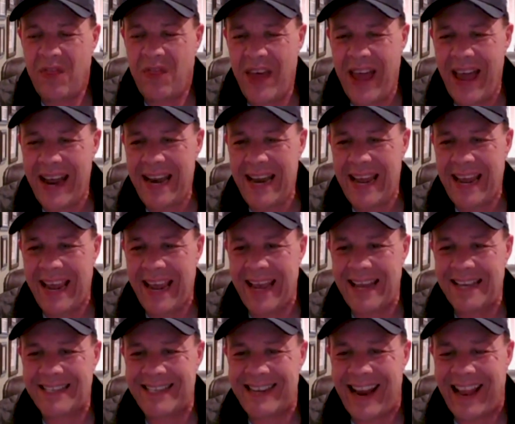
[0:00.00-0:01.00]
That
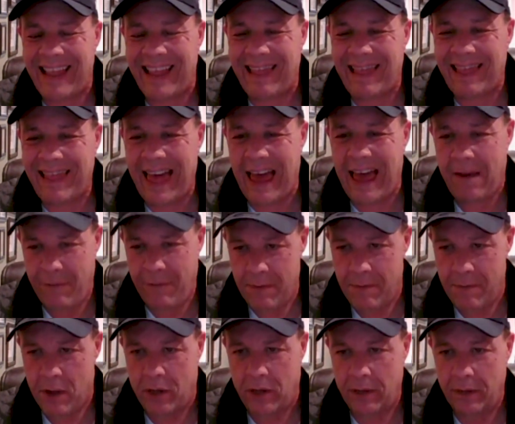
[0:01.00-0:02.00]
is
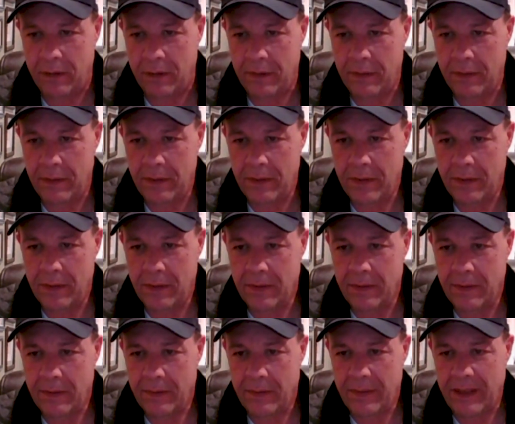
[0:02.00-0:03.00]
laughable
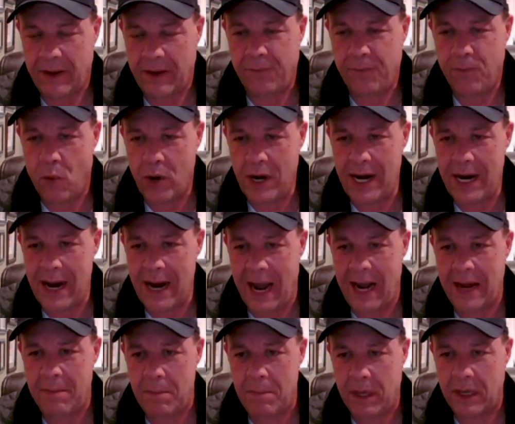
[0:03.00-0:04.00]
that $49